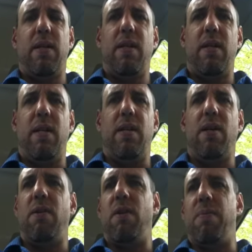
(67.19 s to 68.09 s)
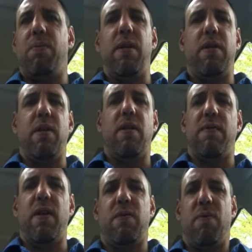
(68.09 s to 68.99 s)
You know, he already replaced the
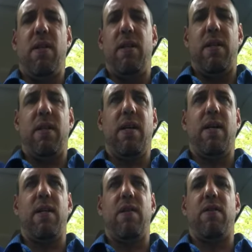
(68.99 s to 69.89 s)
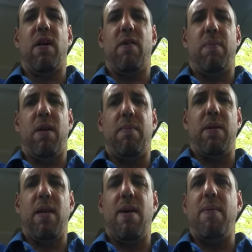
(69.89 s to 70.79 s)
device once. It didn't, co- didn't solve the problem.
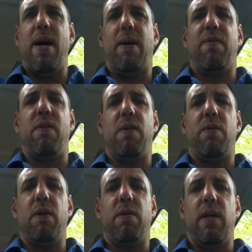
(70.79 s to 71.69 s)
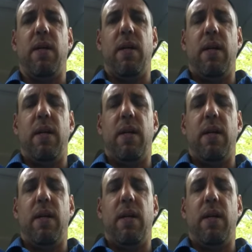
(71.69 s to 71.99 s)
It came back fairly quickly.